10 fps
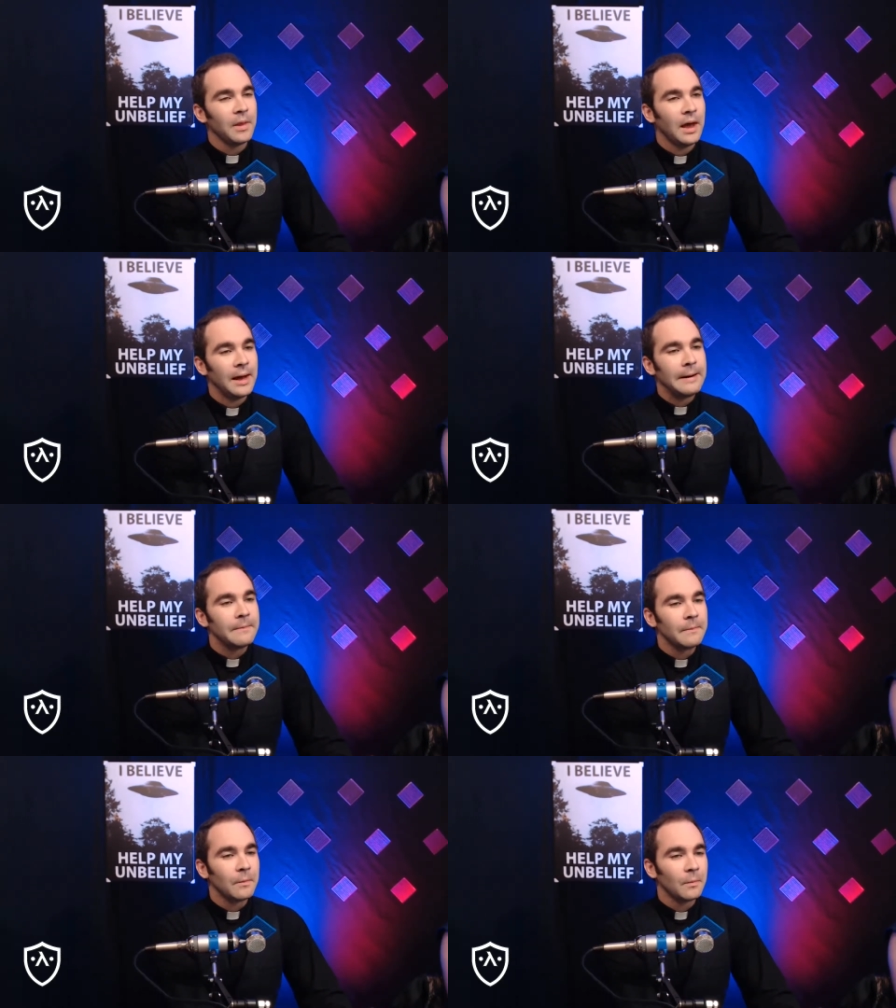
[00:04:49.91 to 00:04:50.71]

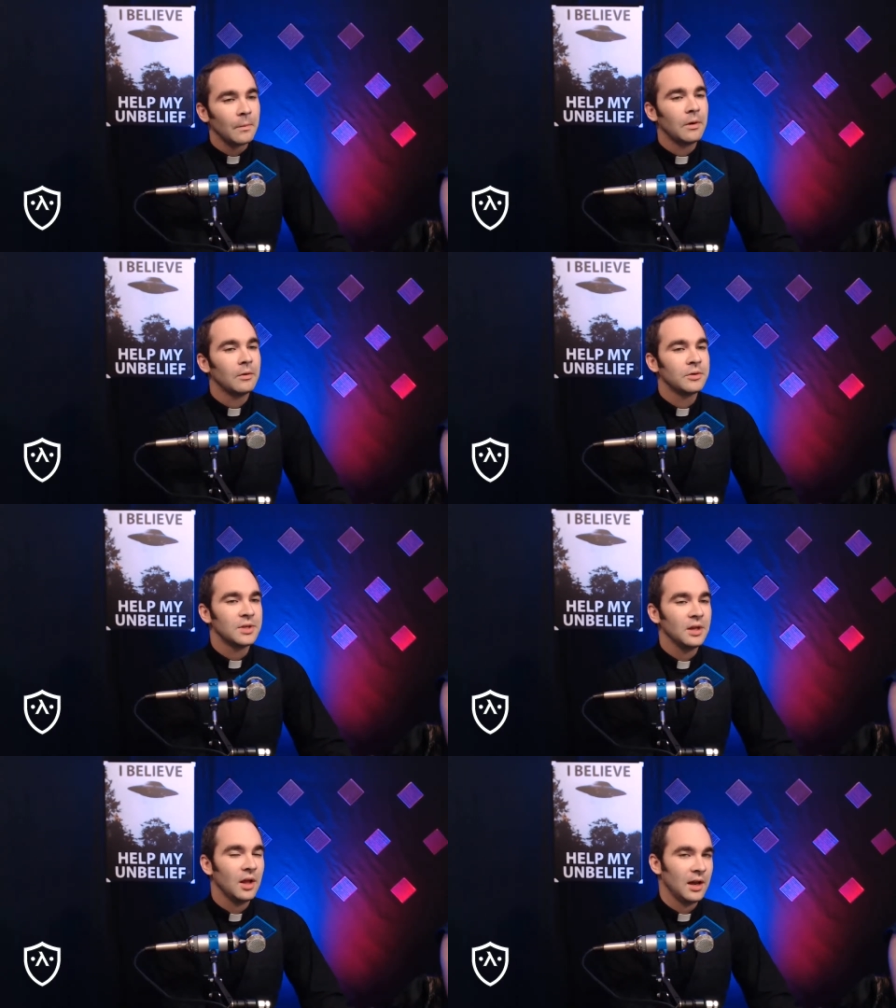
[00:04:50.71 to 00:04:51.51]
you
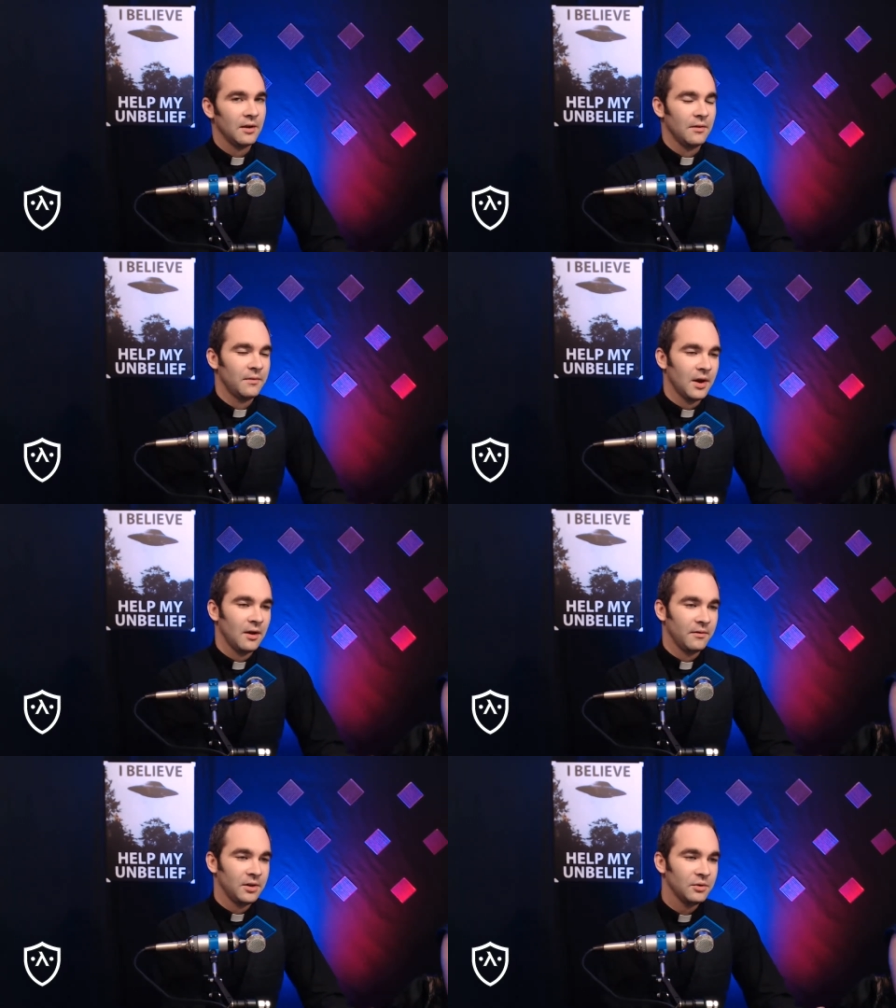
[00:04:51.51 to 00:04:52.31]
see a lot of,
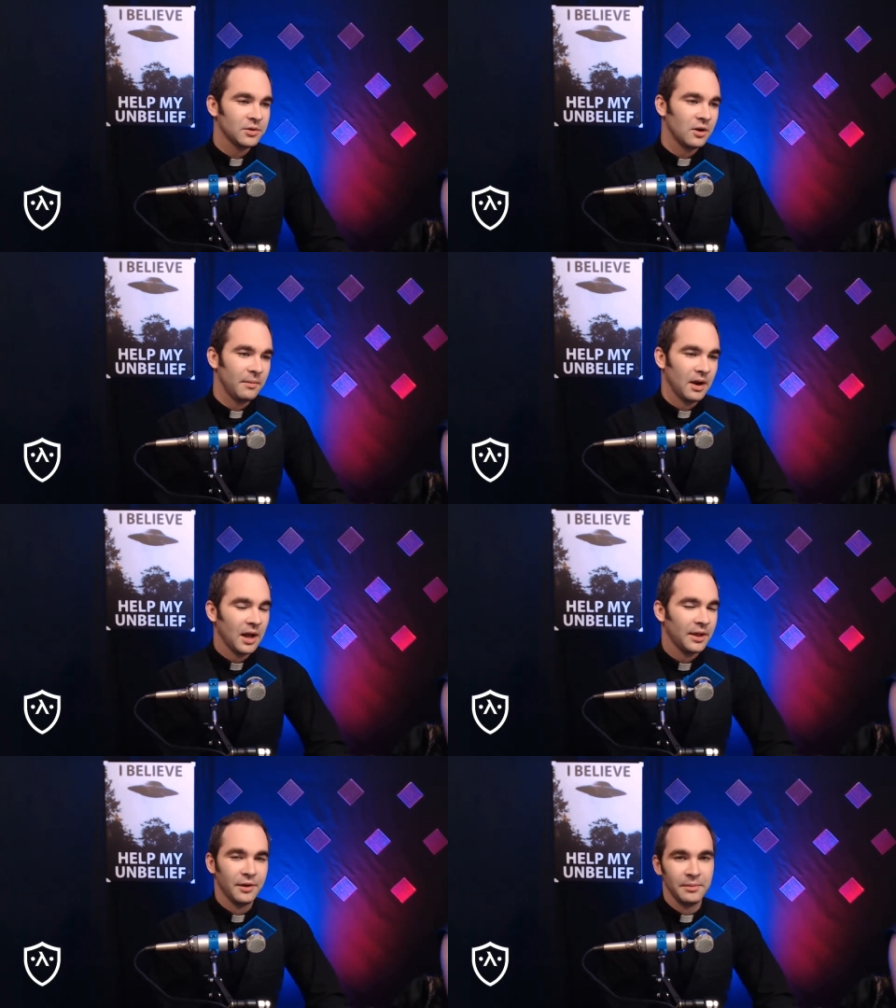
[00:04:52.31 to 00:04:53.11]
and you were talking about
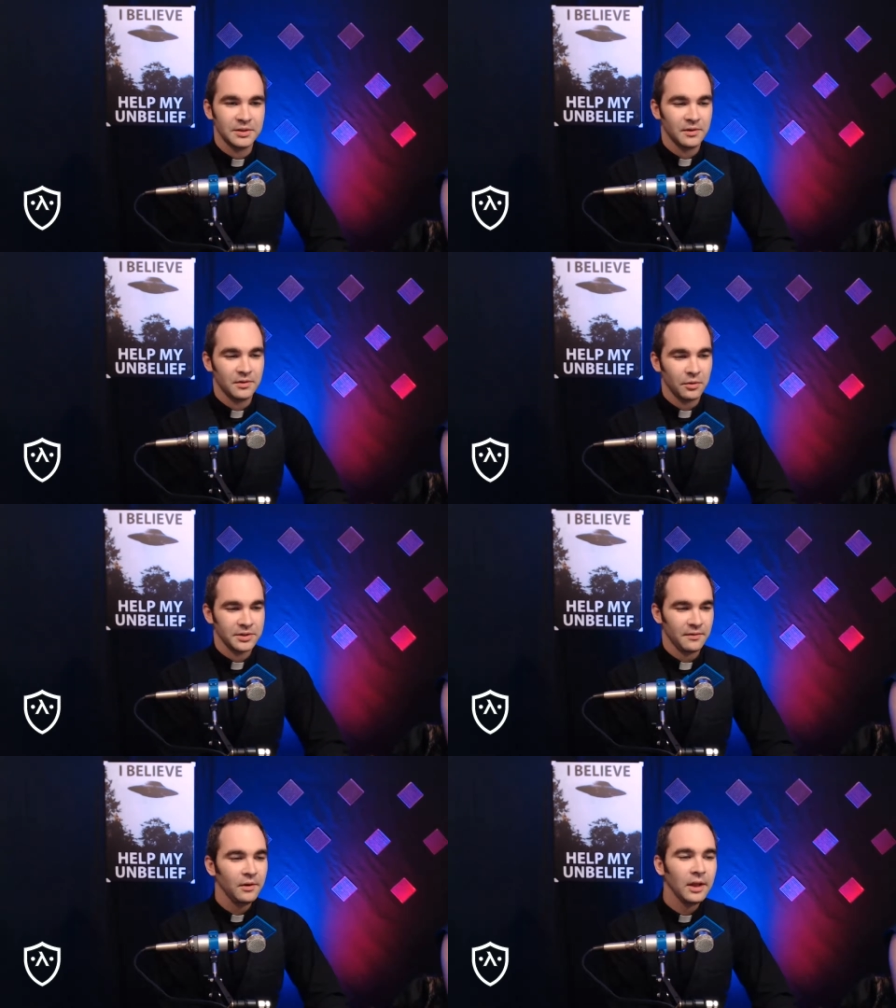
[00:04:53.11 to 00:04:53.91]
Island of Misfit
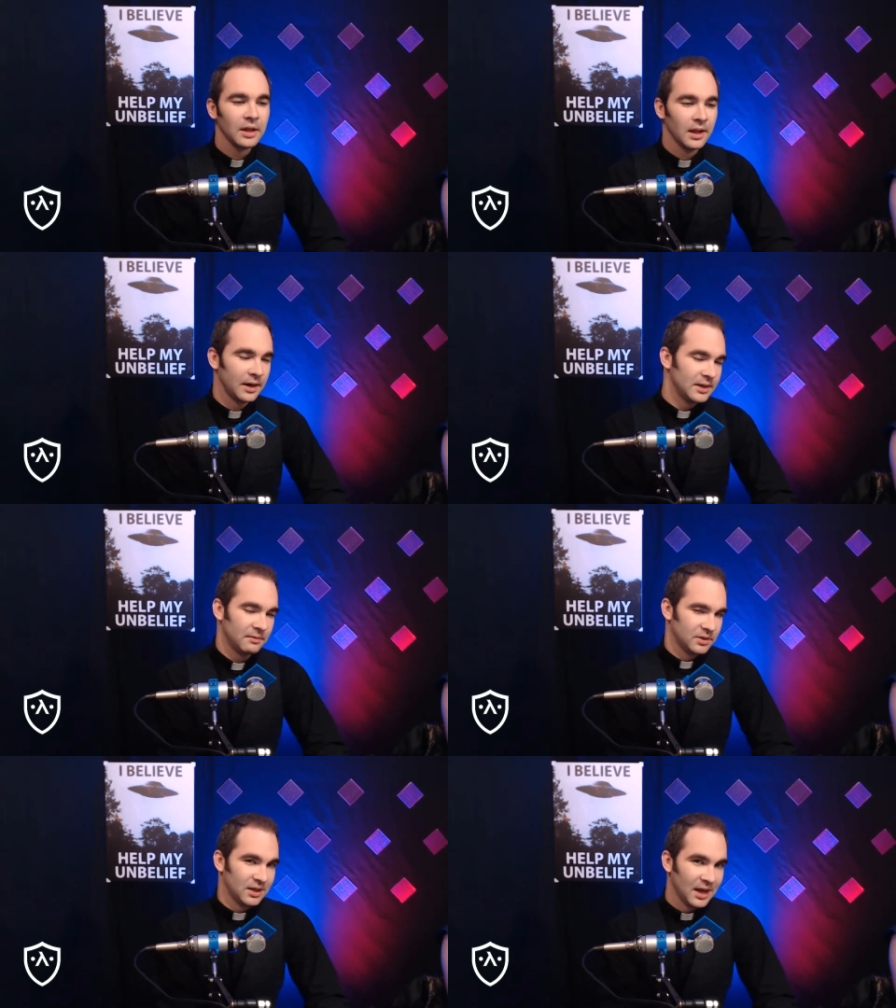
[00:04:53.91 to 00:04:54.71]
Toys, I feel like a lot of
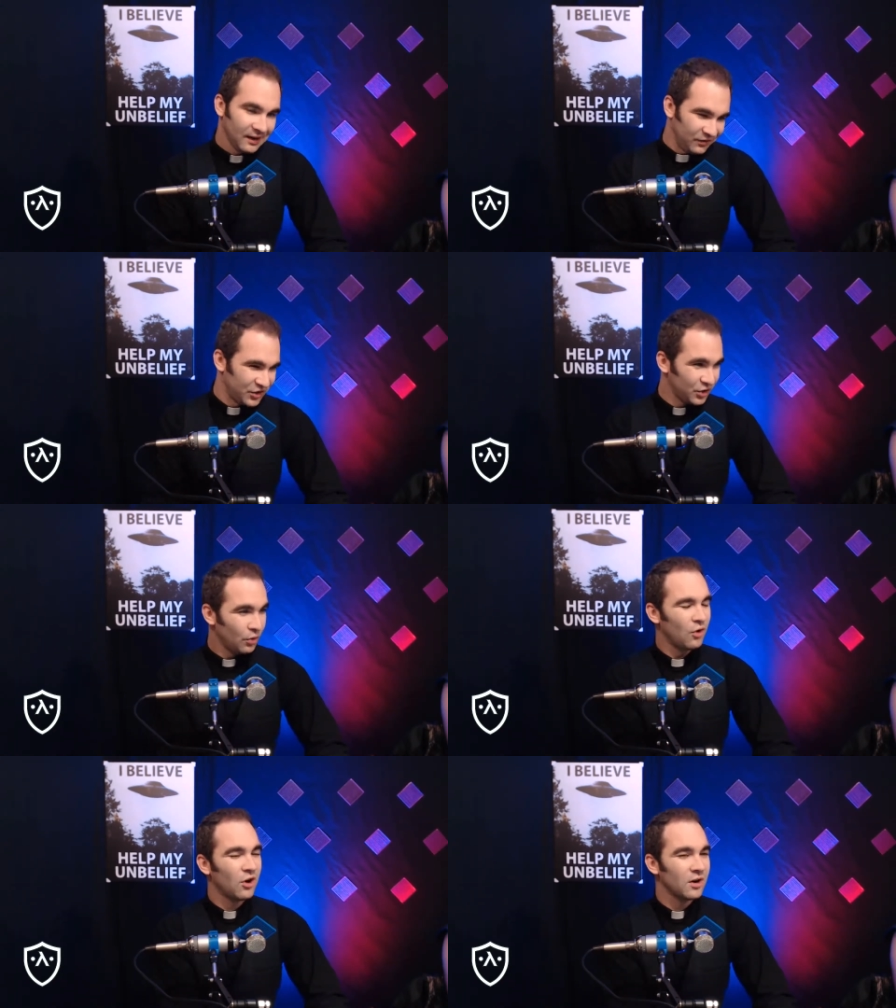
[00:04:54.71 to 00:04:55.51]
times they kind of
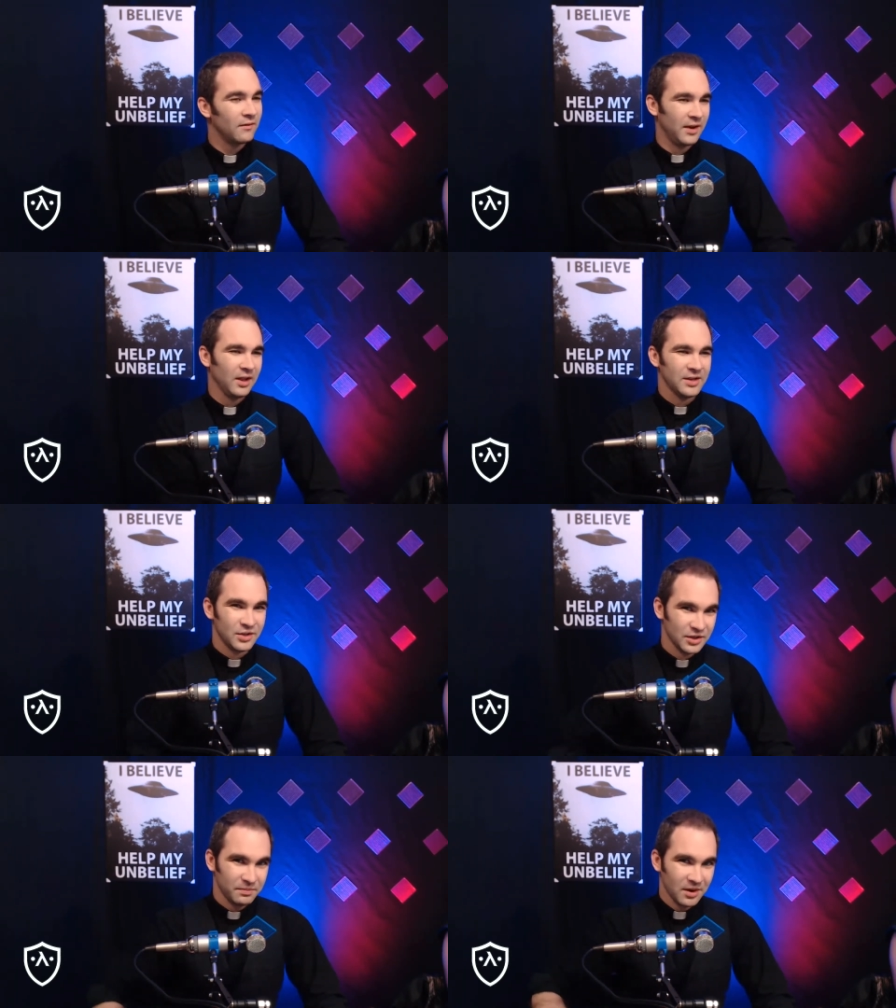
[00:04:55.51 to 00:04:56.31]
shoehorn a villain
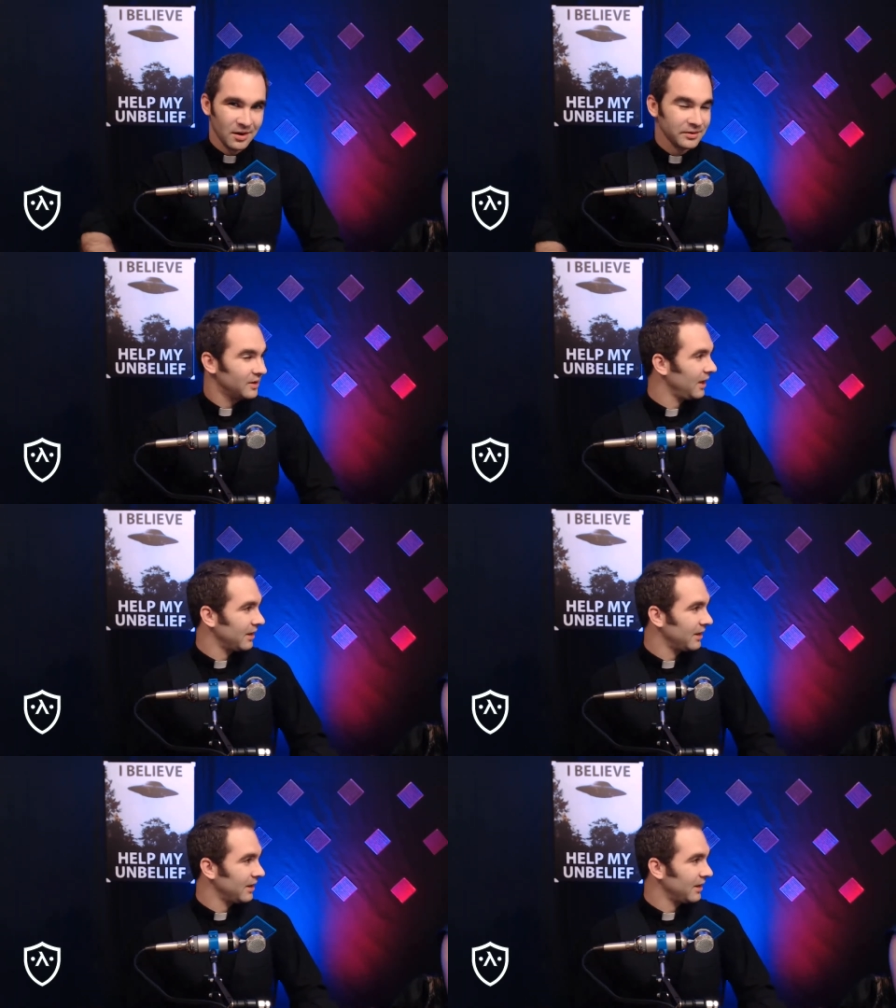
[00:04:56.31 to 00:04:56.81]
just because they're like,